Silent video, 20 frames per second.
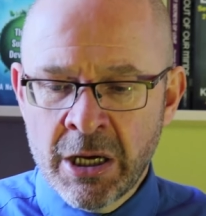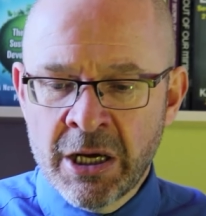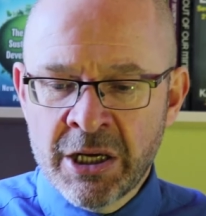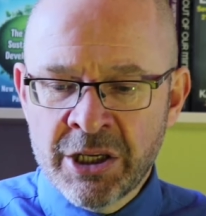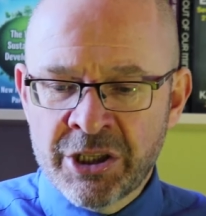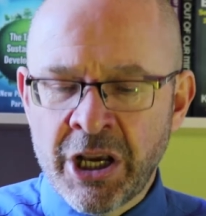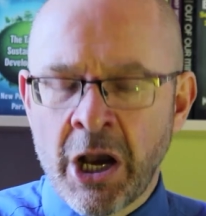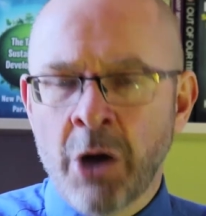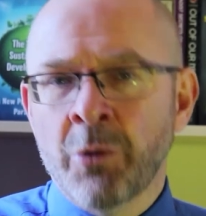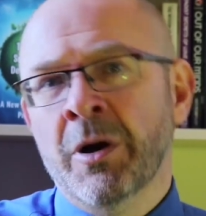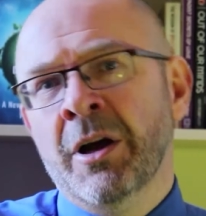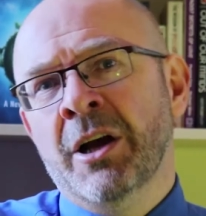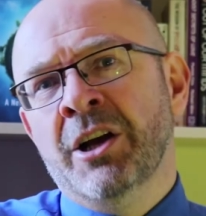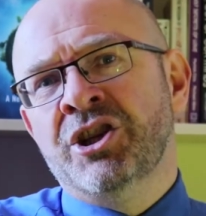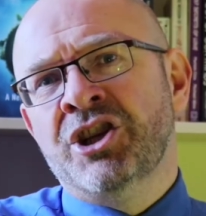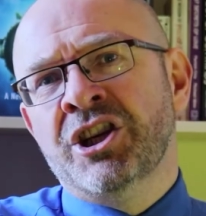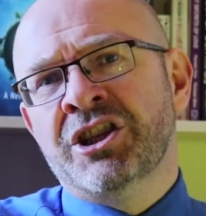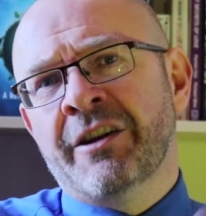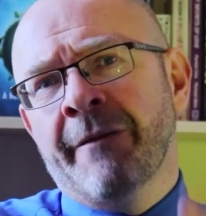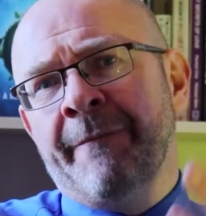So,
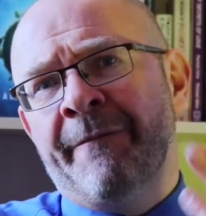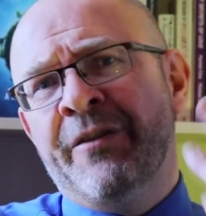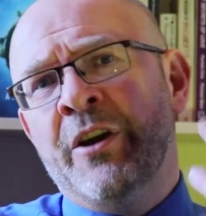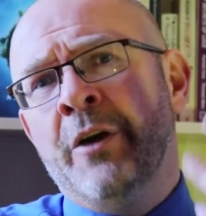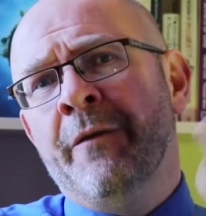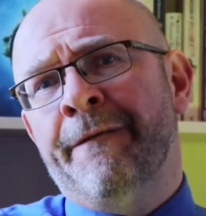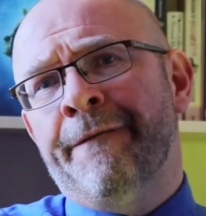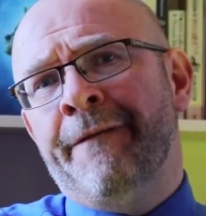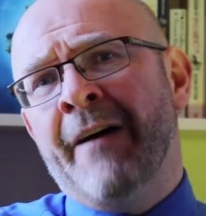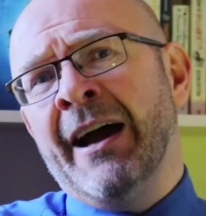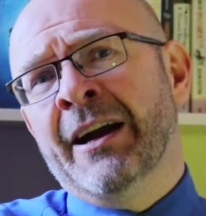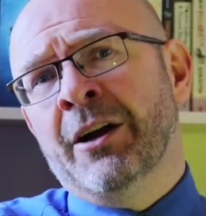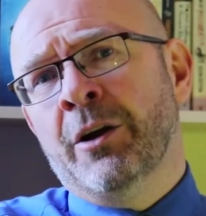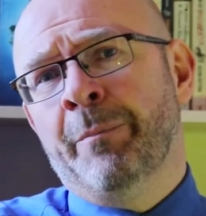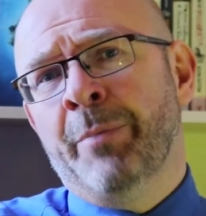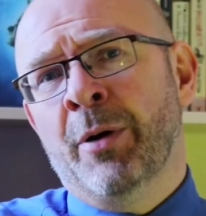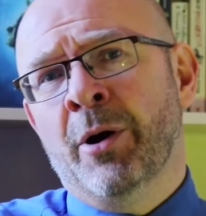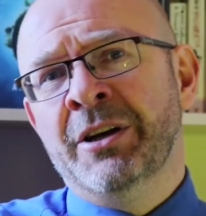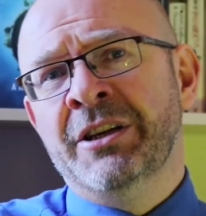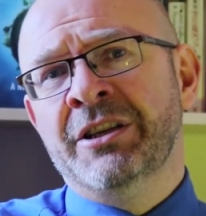just a few
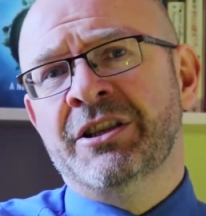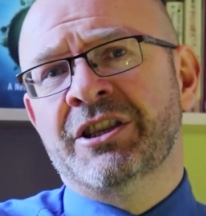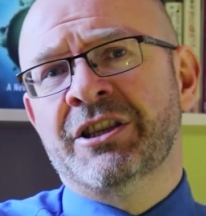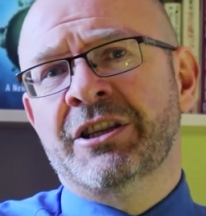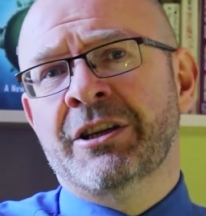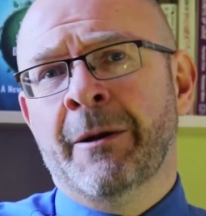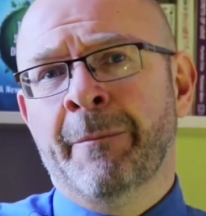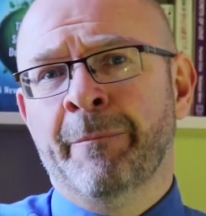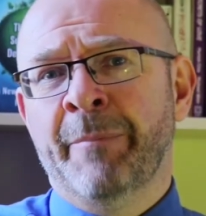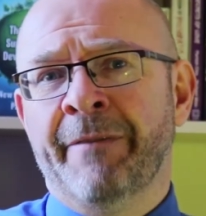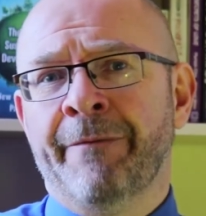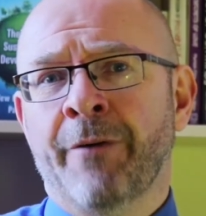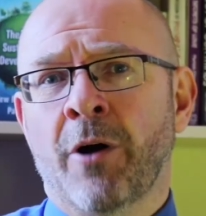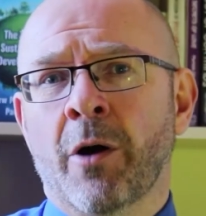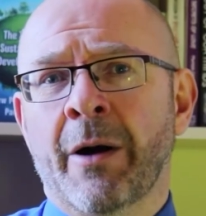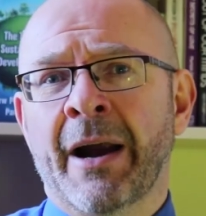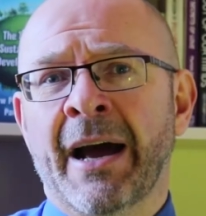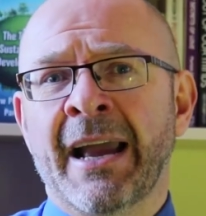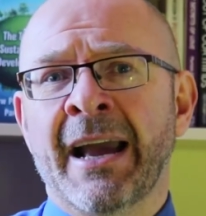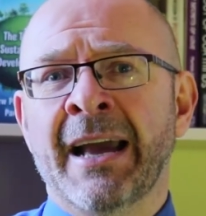final points
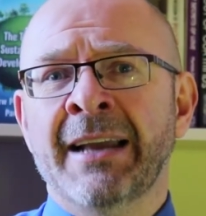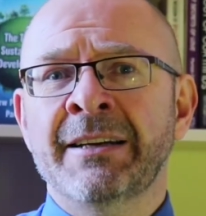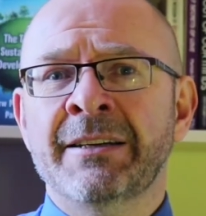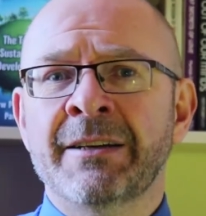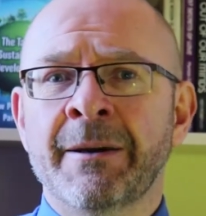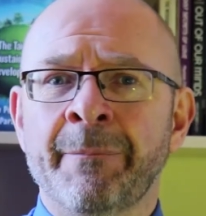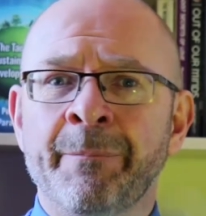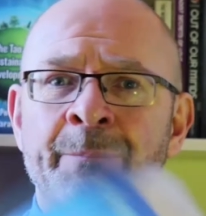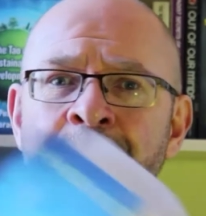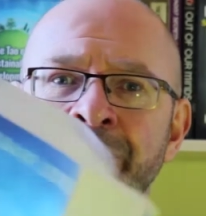before I end.